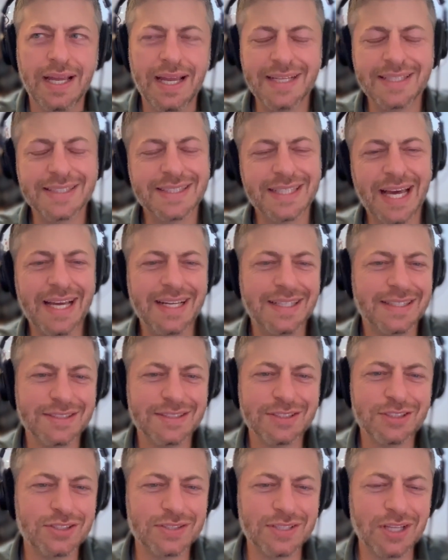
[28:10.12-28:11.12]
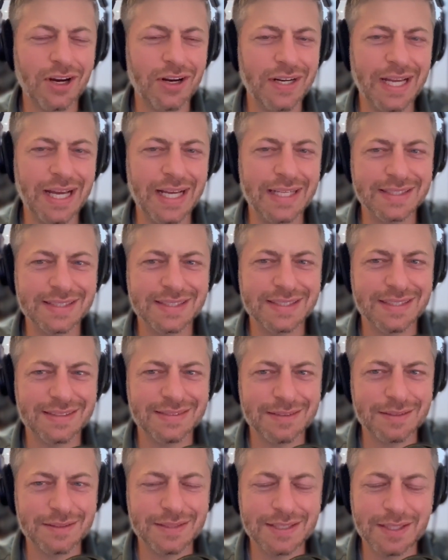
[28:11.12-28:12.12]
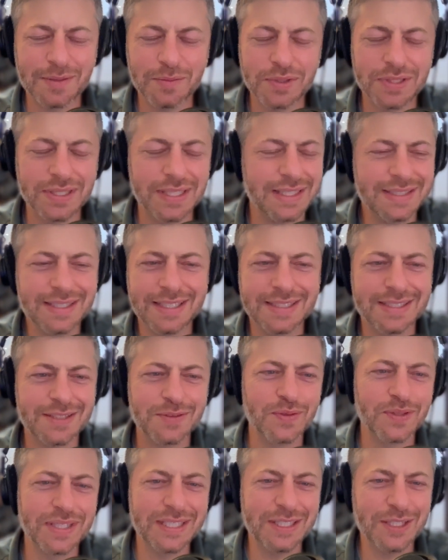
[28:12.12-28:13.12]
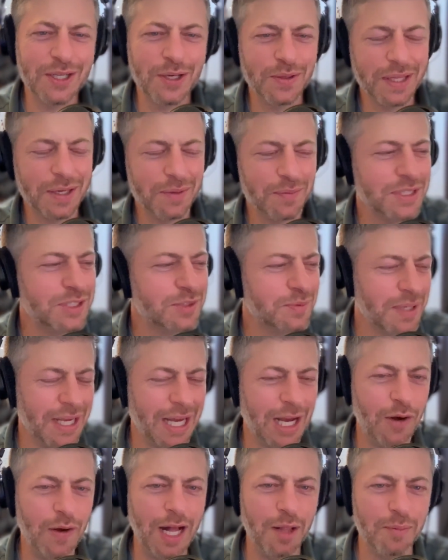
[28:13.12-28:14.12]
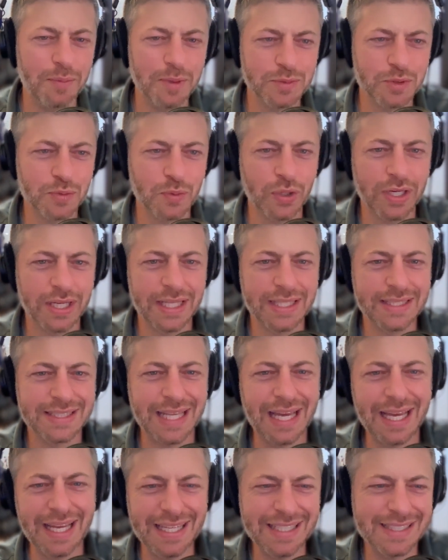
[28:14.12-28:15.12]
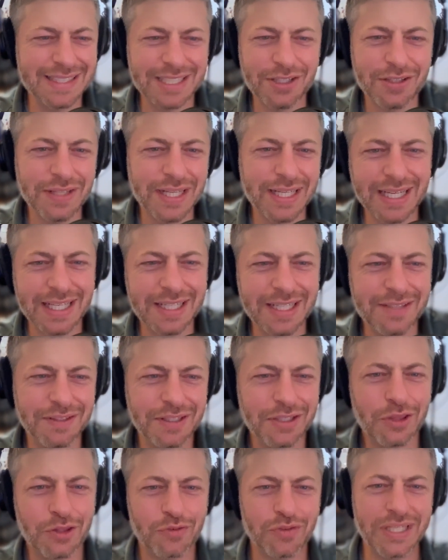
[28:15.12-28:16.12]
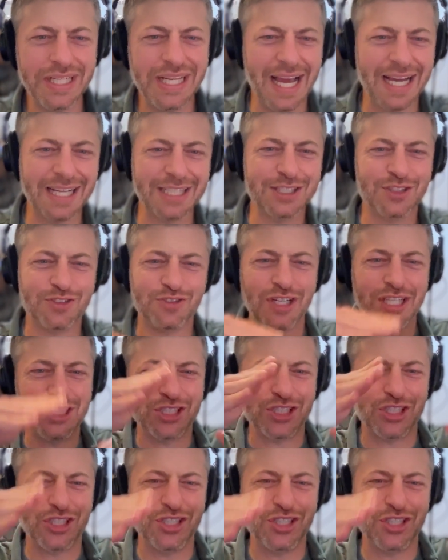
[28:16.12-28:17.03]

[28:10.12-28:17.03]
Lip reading: is that, sorry, as someone that doesn't really know that much about how albums work, is there like kind of a 3-act structure?